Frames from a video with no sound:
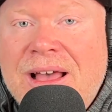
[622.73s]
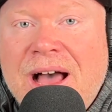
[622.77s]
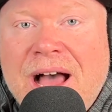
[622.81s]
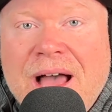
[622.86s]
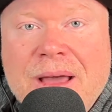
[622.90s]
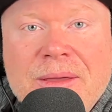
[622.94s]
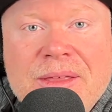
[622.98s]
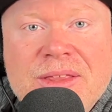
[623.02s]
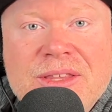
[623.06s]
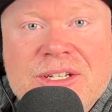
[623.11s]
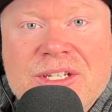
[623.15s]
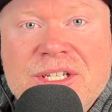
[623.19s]
I
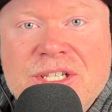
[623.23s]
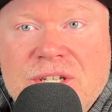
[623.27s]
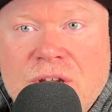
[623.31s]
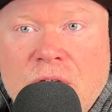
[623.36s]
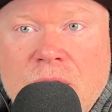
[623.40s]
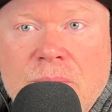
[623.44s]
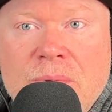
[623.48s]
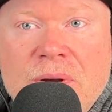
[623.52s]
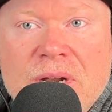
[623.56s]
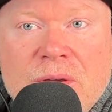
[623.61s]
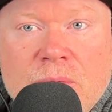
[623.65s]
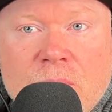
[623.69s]
mean, there's
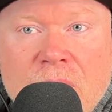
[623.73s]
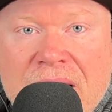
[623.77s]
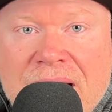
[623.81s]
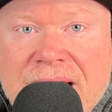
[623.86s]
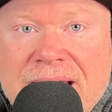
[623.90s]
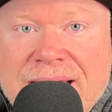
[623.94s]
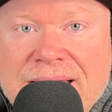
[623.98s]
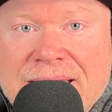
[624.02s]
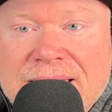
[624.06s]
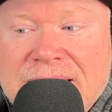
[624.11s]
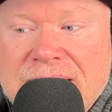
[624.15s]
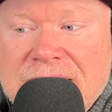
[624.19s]
so many
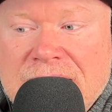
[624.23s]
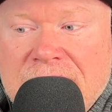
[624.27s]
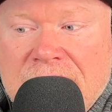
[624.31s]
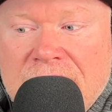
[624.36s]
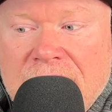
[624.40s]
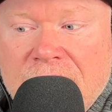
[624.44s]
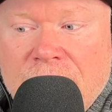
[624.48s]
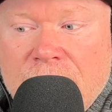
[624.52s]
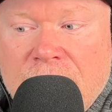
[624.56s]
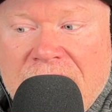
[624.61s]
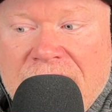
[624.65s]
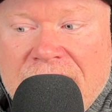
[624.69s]
ways,
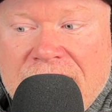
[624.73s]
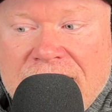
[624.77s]
right?